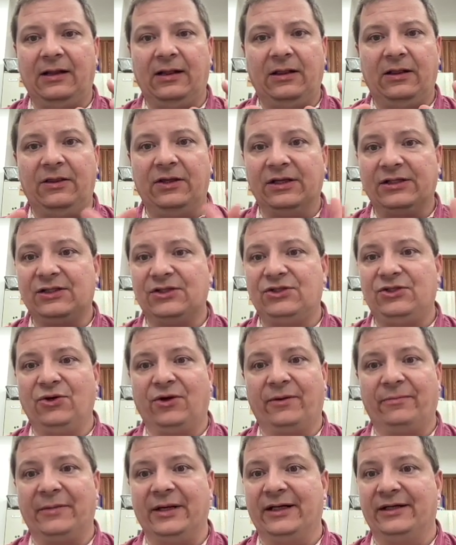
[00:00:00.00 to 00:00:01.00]
This is
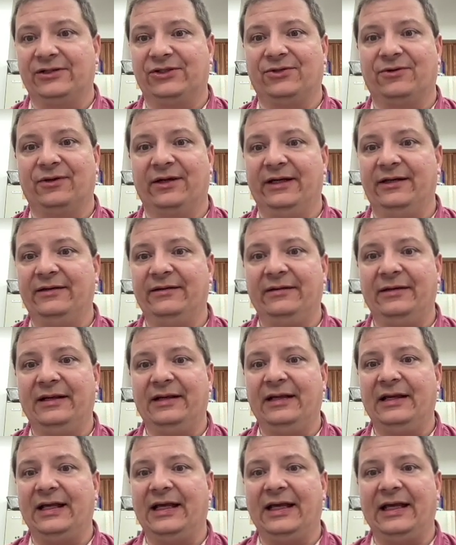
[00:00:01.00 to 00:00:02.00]
your ministry.
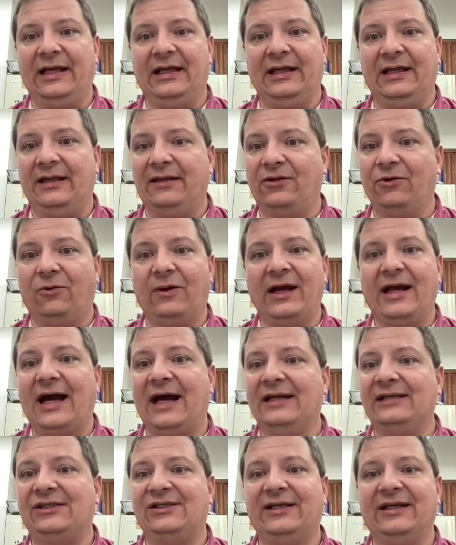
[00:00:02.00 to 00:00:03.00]
The way
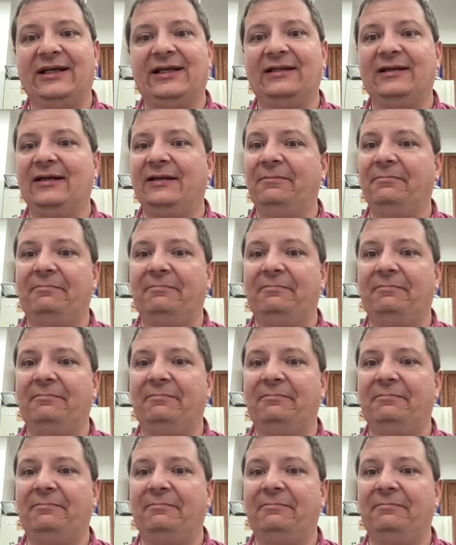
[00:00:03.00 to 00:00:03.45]
I see it,